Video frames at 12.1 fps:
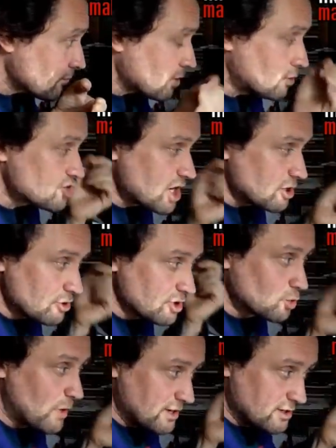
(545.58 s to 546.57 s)
On January
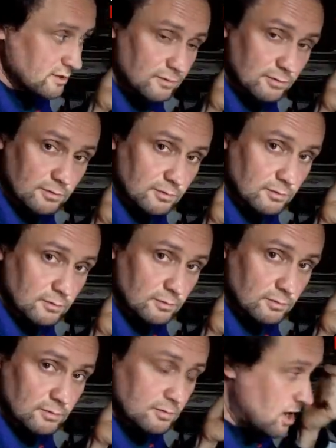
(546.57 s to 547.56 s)
20,
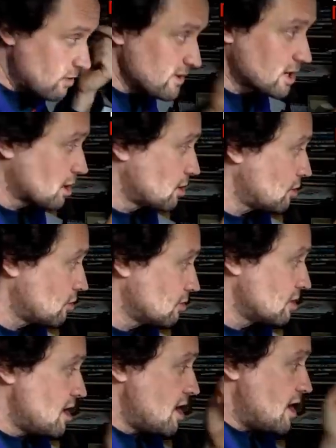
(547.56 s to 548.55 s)
a week ago,
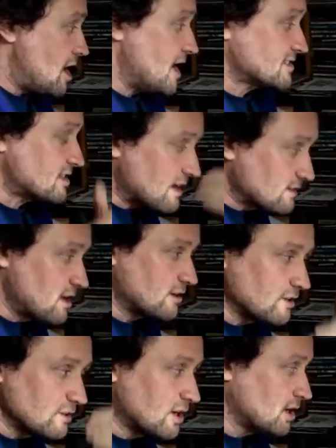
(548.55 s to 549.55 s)
I start
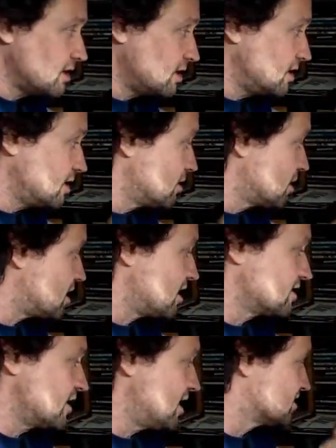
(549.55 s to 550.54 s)
getting,
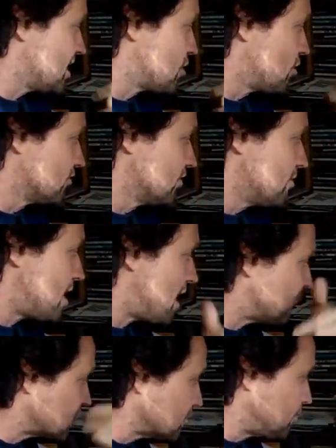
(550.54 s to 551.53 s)
as I call them,
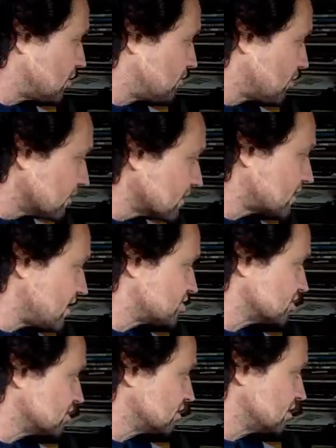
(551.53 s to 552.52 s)
after
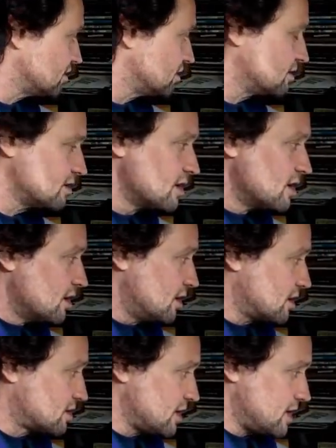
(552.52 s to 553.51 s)
publication
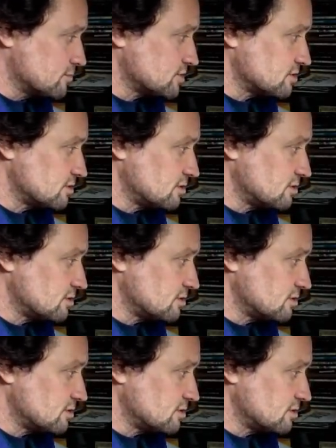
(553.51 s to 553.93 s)
claims.